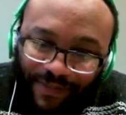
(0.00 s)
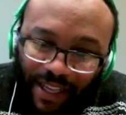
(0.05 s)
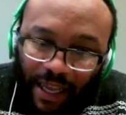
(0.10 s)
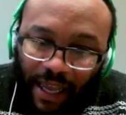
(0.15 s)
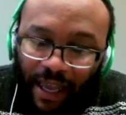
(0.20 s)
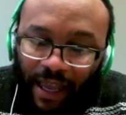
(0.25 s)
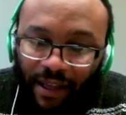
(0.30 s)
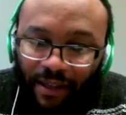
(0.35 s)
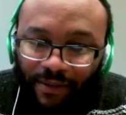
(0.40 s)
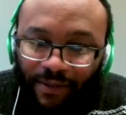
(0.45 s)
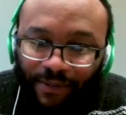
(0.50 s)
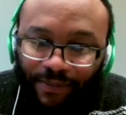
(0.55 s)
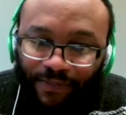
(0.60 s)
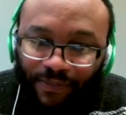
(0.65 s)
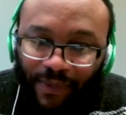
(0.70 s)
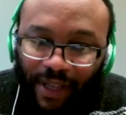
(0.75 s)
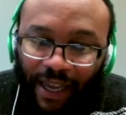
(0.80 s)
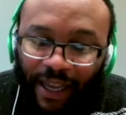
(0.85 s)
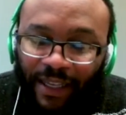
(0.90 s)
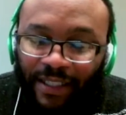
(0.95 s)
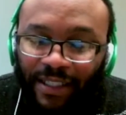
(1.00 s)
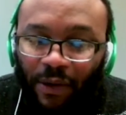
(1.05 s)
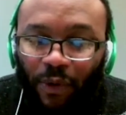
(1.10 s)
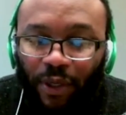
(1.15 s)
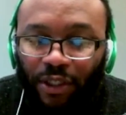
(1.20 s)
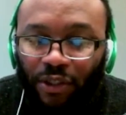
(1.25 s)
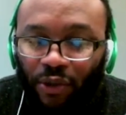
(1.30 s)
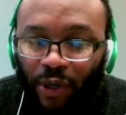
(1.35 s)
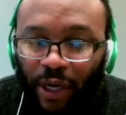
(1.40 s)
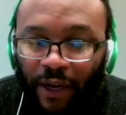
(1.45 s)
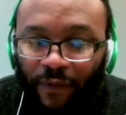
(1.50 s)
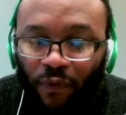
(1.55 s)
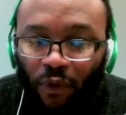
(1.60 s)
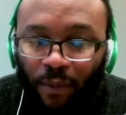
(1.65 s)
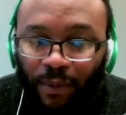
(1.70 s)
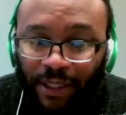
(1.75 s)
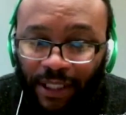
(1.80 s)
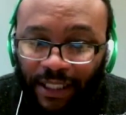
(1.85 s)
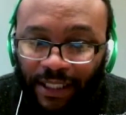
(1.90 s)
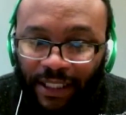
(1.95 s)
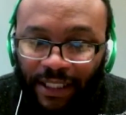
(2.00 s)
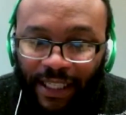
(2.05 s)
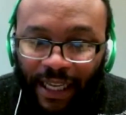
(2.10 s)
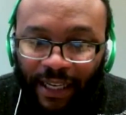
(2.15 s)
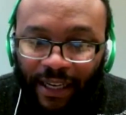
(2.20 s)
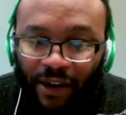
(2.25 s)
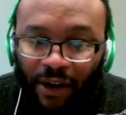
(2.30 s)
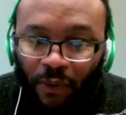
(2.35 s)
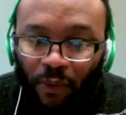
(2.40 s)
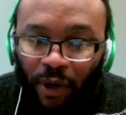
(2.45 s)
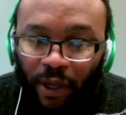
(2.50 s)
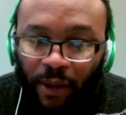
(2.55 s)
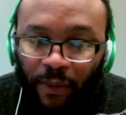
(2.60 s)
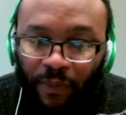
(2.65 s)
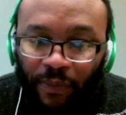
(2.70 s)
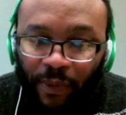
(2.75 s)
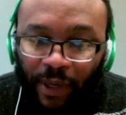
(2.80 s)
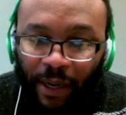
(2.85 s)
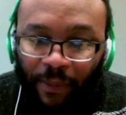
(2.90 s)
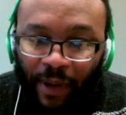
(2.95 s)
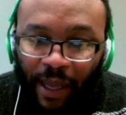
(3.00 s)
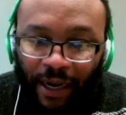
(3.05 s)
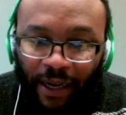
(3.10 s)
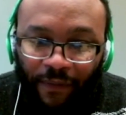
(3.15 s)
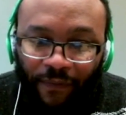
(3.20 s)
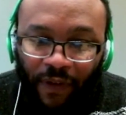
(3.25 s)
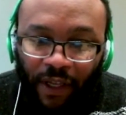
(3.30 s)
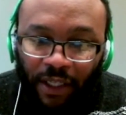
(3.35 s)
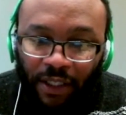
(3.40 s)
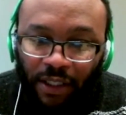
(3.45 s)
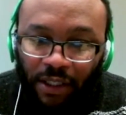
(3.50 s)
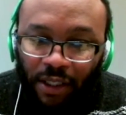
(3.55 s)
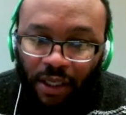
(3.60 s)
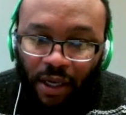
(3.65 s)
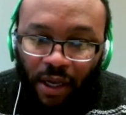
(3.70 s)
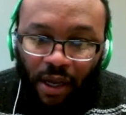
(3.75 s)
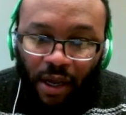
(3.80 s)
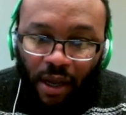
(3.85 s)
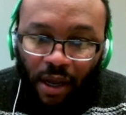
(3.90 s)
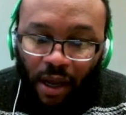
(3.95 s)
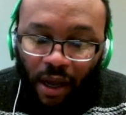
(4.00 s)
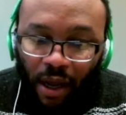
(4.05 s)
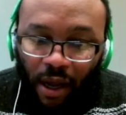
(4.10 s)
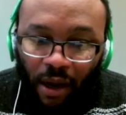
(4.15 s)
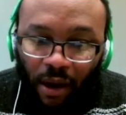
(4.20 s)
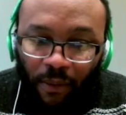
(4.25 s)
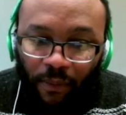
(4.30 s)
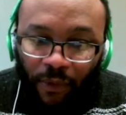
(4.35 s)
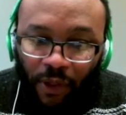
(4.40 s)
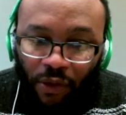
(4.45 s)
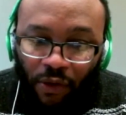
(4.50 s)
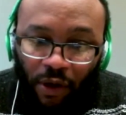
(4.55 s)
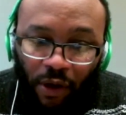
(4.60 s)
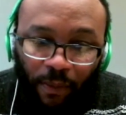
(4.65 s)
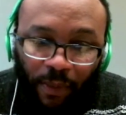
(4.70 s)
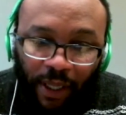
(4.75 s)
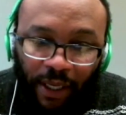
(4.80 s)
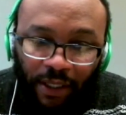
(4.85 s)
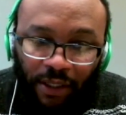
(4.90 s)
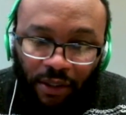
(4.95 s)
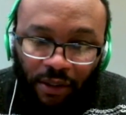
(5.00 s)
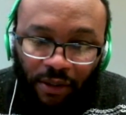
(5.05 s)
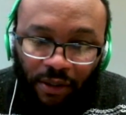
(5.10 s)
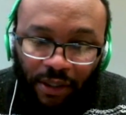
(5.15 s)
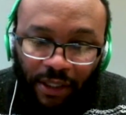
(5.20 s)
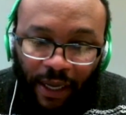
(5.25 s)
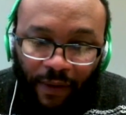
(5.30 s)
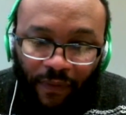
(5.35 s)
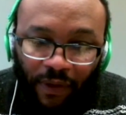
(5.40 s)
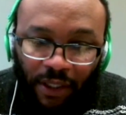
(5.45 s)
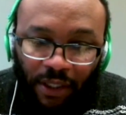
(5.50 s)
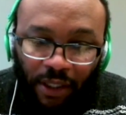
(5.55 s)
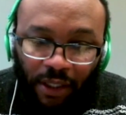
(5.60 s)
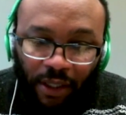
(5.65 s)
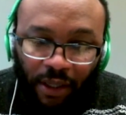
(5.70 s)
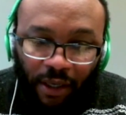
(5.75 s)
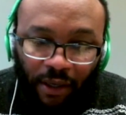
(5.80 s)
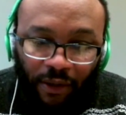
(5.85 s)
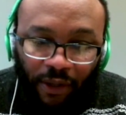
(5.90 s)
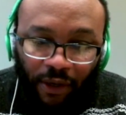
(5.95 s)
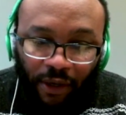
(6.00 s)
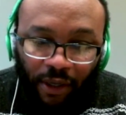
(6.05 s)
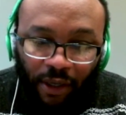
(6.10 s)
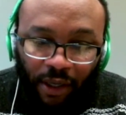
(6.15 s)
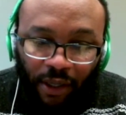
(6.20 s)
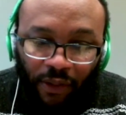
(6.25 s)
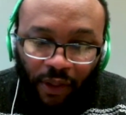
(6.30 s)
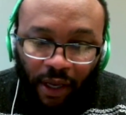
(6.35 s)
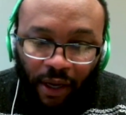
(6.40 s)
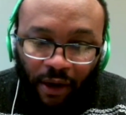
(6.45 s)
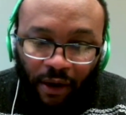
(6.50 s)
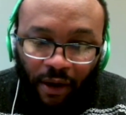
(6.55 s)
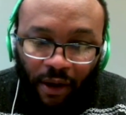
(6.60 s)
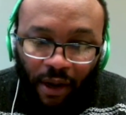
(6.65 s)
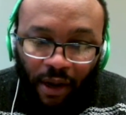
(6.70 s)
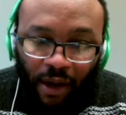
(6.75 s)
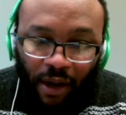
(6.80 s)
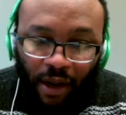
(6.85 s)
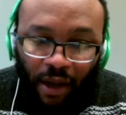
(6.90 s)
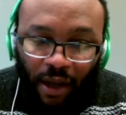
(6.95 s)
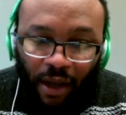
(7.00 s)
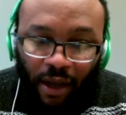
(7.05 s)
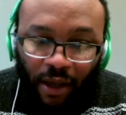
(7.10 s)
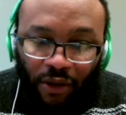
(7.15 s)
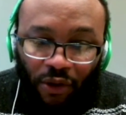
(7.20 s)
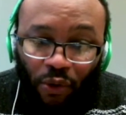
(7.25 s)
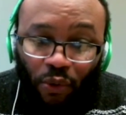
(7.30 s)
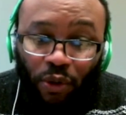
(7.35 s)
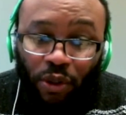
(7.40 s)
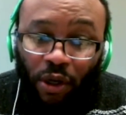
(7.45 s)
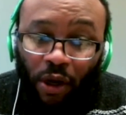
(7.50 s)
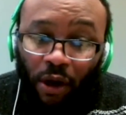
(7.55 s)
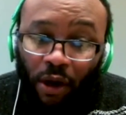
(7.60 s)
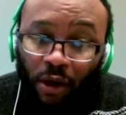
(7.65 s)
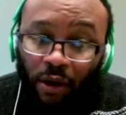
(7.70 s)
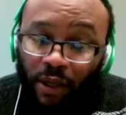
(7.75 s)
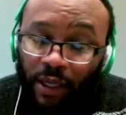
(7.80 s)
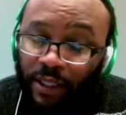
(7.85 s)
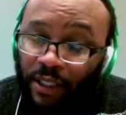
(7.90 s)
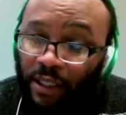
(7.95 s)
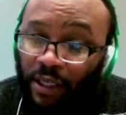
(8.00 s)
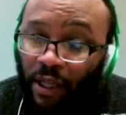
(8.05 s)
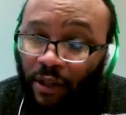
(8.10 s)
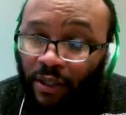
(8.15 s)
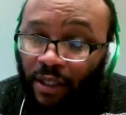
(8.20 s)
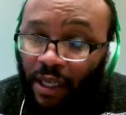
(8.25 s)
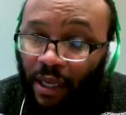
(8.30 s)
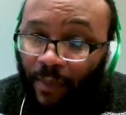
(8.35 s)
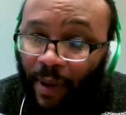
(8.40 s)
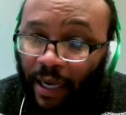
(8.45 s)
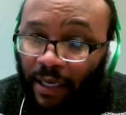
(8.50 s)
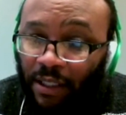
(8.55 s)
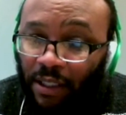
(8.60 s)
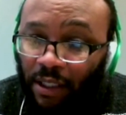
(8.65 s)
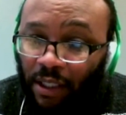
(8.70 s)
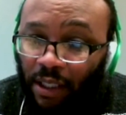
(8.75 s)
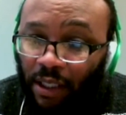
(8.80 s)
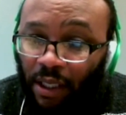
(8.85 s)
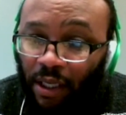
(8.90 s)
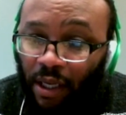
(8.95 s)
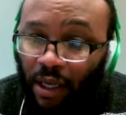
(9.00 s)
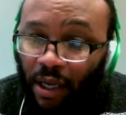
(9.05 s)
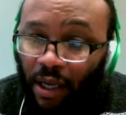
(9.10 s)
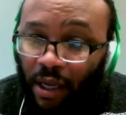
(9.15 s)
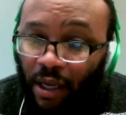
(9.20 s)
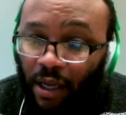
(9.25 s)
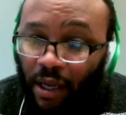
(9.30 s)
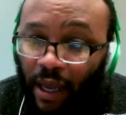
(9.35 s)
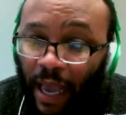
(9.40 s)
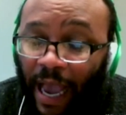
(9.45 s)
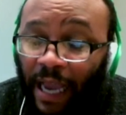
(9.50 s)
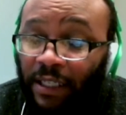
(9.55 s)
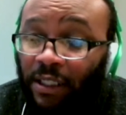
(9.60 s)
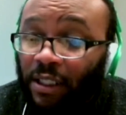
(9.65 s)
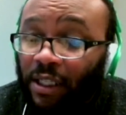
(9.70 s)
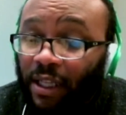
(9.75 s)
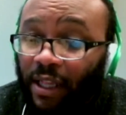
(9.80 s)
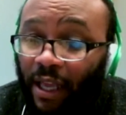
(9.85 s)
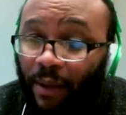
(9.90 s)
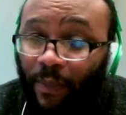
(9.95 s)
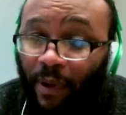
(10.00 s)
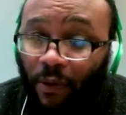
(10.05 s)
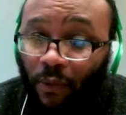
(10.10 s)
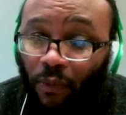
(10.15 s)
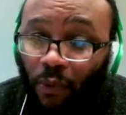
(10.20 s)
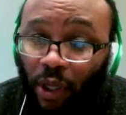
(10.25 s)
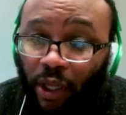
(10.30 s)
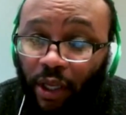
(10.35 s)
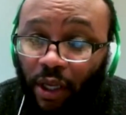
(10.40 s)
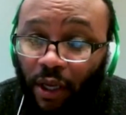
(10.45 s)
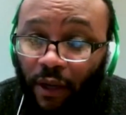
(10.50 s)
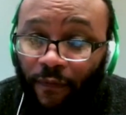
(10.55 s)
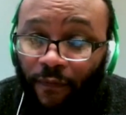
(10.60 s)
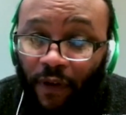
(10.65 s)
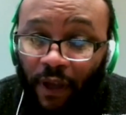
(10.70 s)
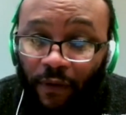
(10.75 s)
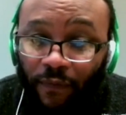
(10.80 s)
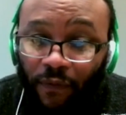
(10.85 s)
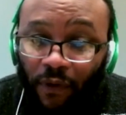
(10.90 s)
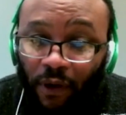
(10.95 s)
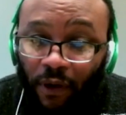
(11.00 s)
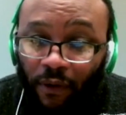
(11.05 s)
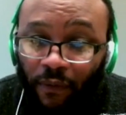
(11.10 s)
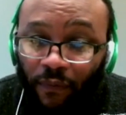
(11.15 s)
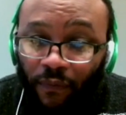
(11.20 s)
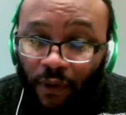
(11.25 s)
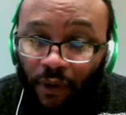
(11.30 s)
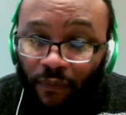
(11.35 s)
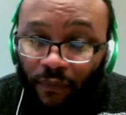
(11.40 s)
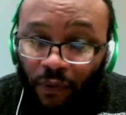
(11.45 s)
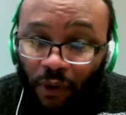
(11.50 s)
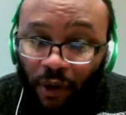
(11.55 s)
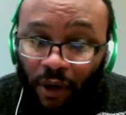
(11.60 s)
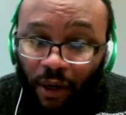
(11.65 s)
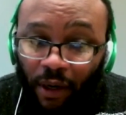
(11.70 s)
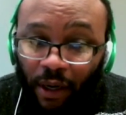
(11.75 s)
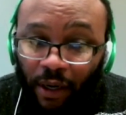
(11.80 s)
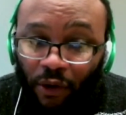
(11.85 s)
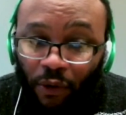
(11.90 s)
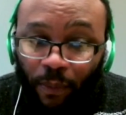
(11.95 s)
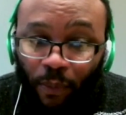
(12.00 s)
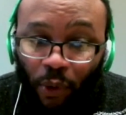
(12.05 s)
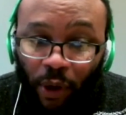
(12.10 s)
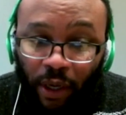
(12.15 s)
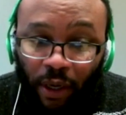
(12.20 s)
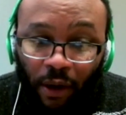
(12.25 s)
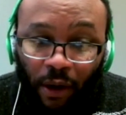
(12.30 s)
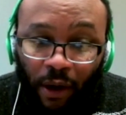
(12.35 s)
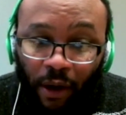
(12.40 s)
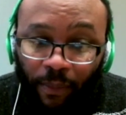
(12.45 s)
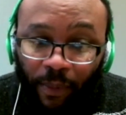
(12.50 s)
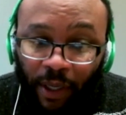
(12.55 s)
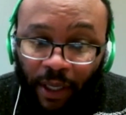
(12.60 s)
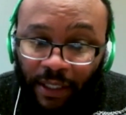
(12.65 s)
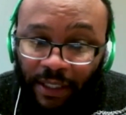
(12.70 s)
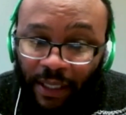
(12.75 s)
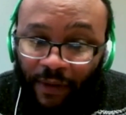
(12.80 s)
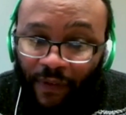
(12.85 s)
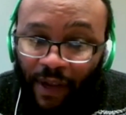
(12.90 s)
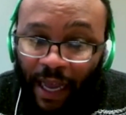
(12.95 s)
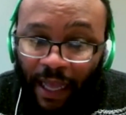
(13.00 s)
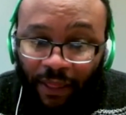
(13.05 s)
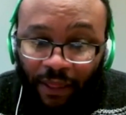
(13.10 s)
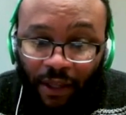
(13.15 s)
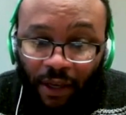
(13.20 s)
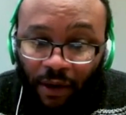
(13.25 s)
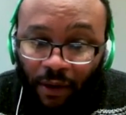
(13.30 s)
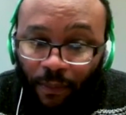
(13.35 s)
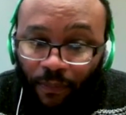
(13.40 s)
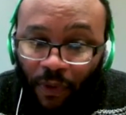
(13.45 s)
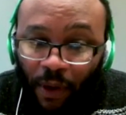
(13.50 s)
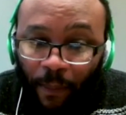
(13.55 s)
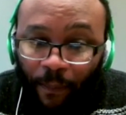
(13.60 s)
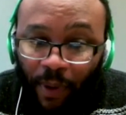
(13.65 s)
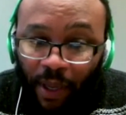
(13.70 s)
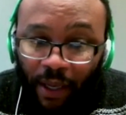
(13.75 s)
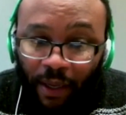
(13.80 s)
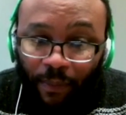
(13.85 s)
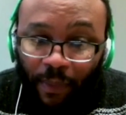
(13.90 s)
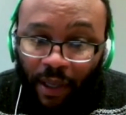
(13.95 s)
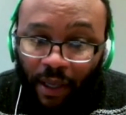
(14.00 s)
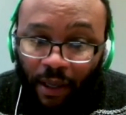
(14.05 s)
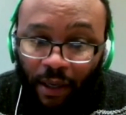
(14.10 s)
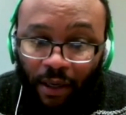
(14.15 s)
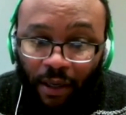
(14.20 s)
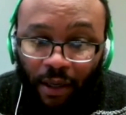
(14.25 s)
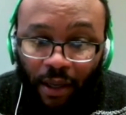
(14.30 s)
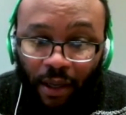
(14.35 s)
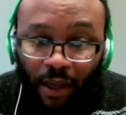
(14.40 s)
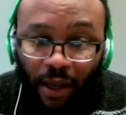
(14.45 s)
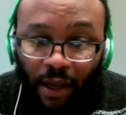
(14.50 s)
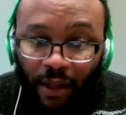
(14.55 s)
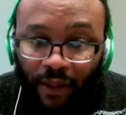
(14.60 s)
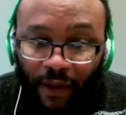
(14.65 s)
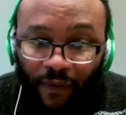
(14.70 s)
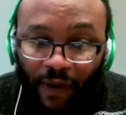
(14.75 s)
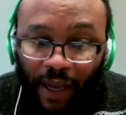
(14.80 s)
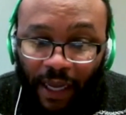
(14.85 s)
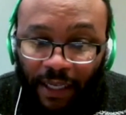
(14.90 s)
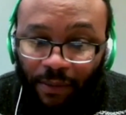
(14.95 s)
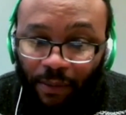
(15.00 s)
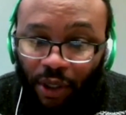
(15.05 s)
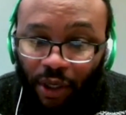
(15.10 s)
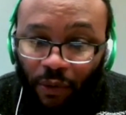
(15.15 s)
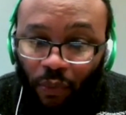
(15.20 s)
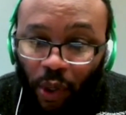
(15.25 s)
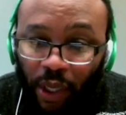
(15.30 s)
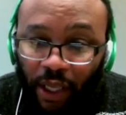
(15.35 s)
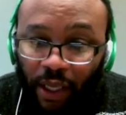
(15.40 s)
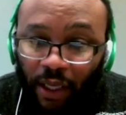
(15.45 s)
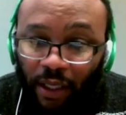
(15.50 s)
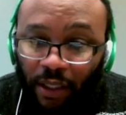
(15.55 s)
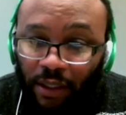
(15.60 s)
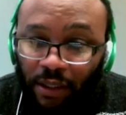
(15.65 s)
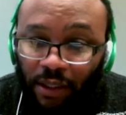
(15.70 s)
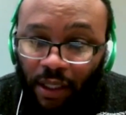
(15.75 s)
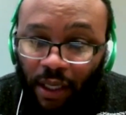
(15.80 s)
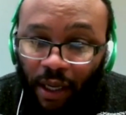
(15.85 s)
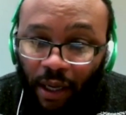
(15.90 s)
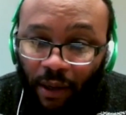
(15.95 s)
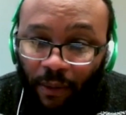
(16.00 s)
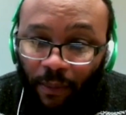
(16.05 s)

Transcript: I guess they wouldn't trade for him because they just got Darren Williams, but I'm not convinced. The Trailblazers, obviously, they're good there. Utah is another team, actually. It's always actually, they'd be a really good fit for a new point guard because they've got their big men. They've got some good wings.